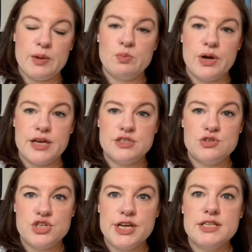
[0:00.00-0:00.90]
When I do
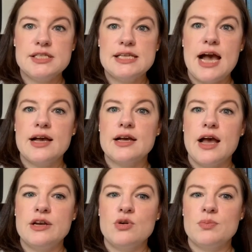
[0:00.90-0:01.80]
chicken stock,
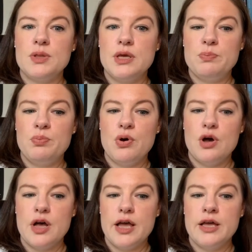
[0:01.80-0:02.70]
I normally
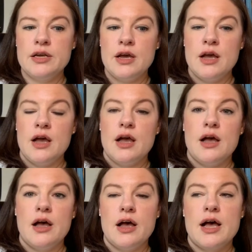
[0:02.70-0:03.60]
put
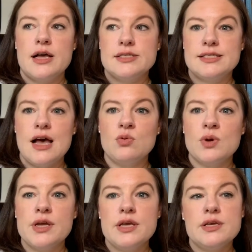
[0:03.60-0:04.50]

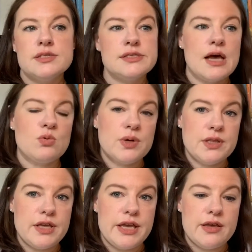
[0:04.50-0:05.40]
celery
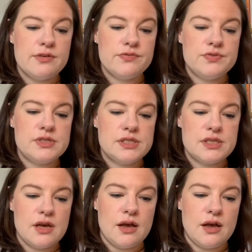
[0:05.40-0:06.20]
leaves,